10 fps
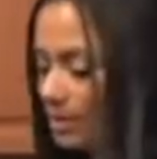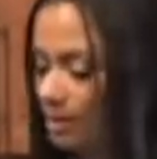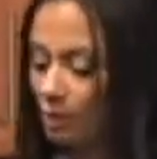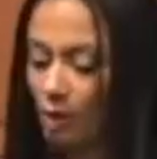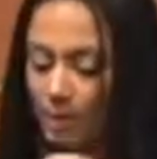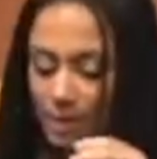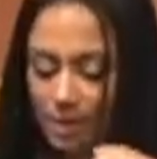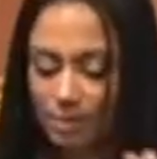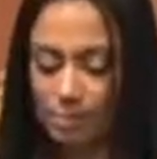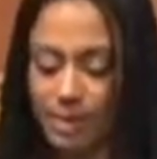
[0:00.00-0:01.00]
and all we
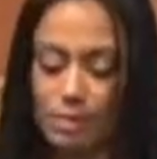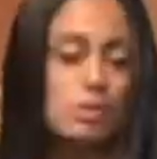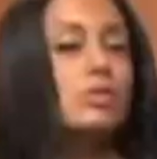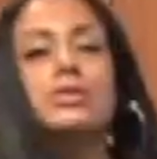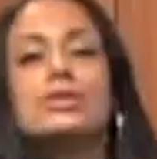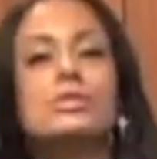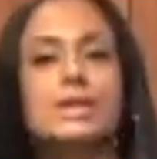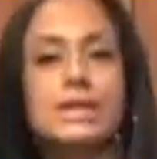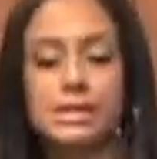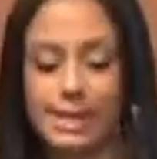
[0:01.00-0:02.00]
need is about 2 or 3